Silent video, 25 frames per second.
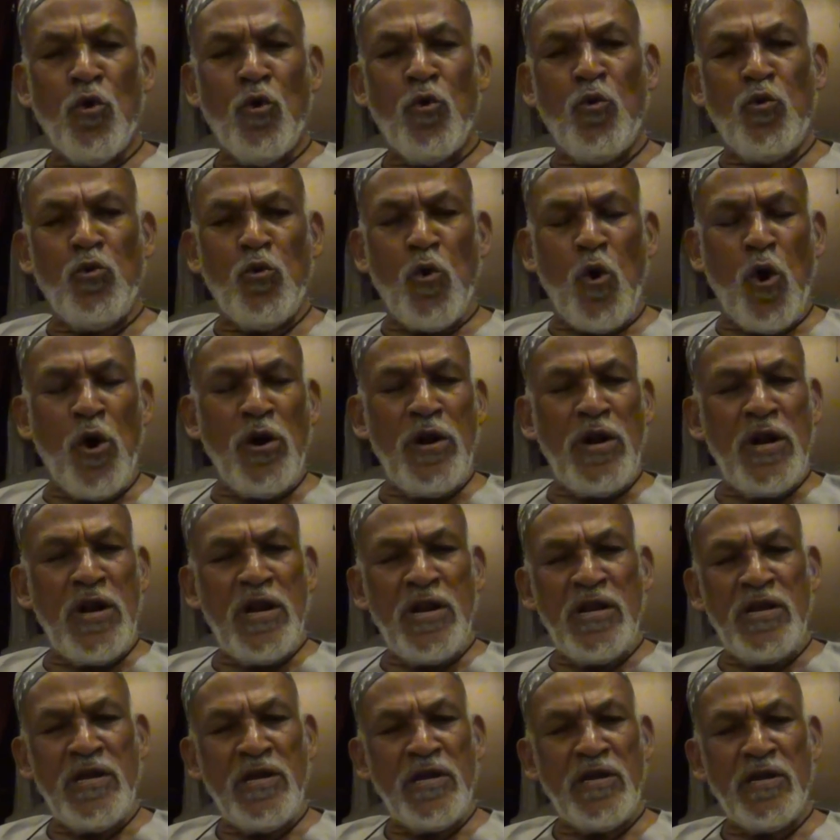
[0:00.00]
who
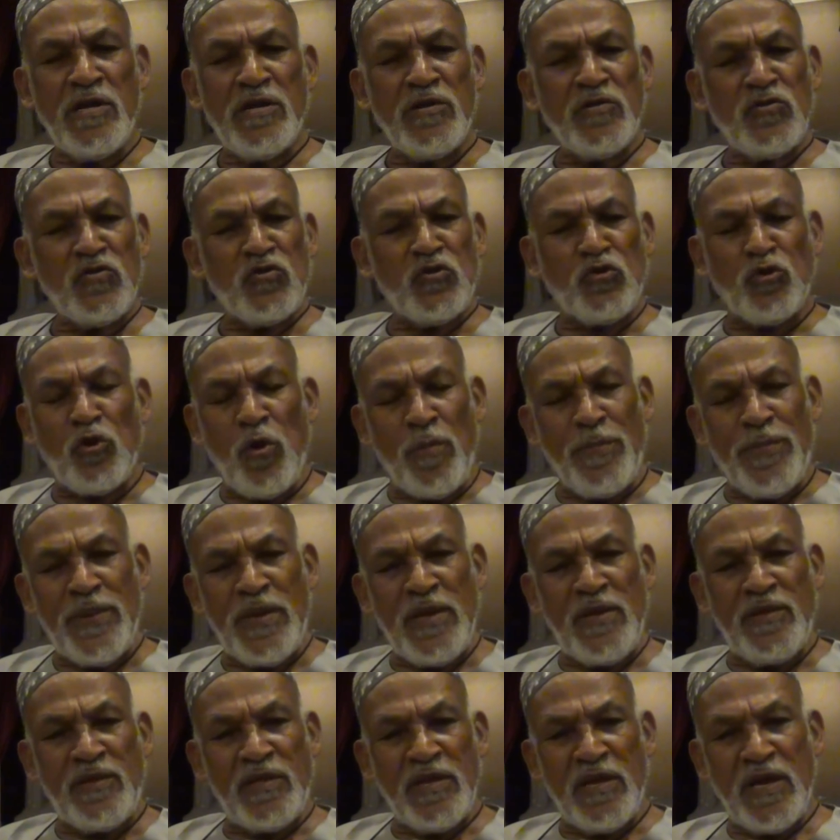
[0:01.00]
only stop
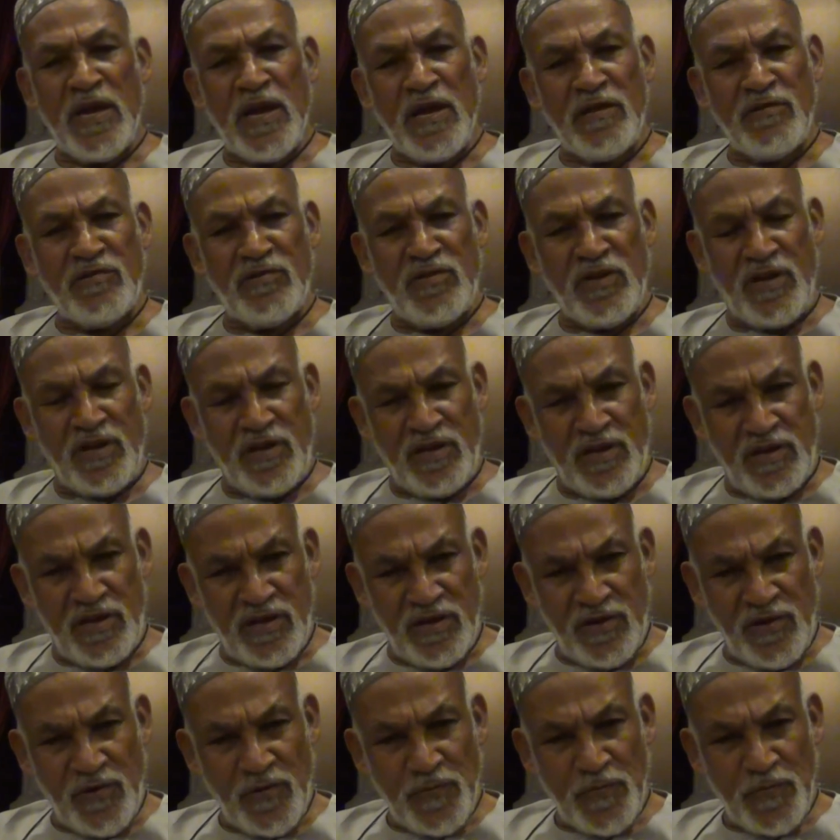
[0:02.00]
eating and drinking,